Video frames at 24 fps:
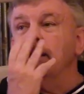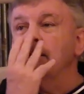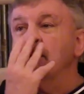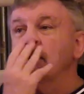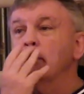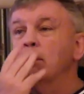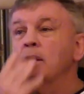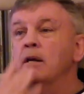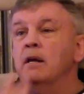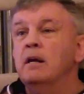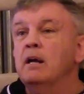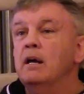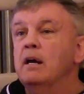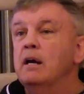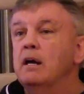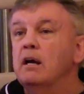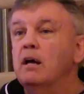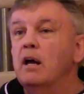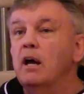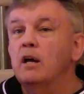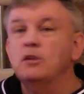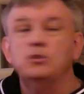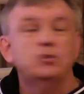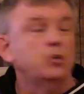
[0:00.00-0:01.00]
in a
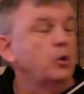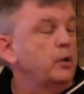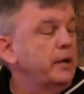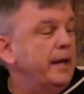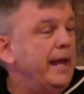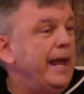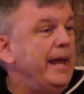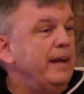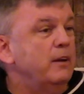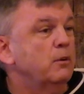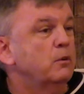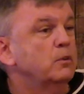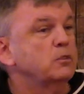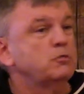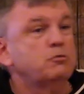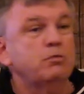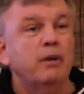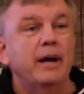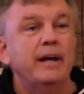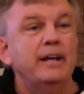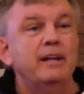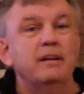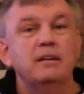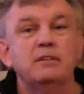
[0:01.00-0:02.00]
a tornado and
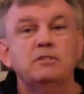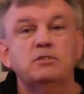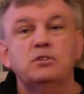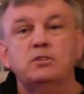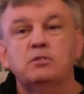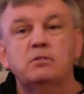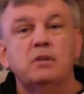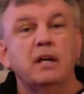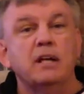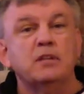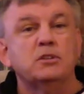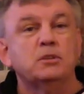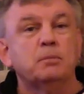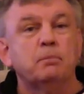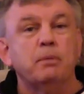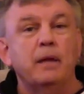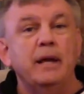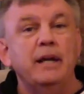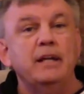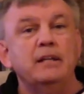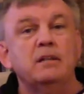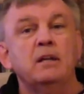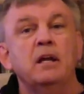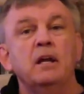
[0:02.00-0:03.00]
trying to
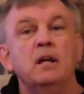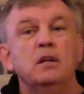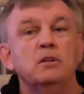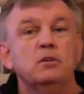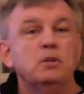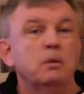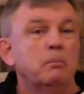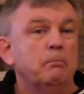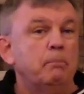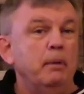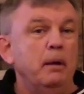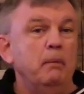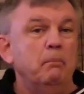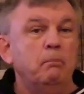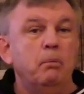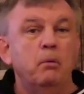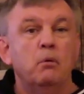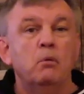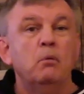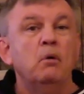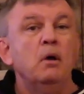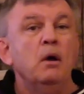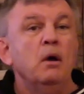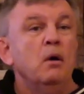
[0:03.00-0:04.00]
explain to
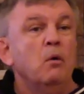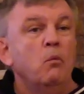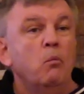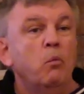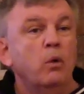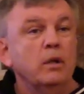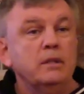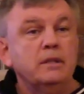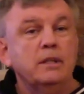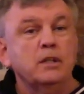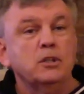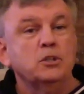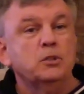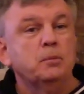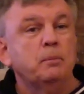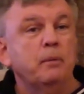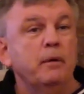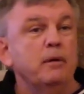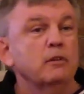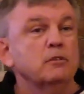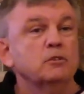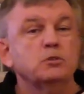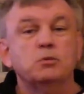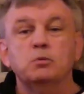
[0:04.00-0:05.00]
people what the
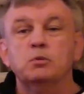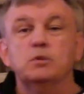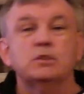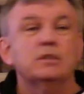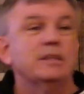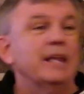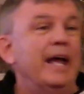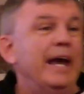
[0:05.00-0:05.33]
experience was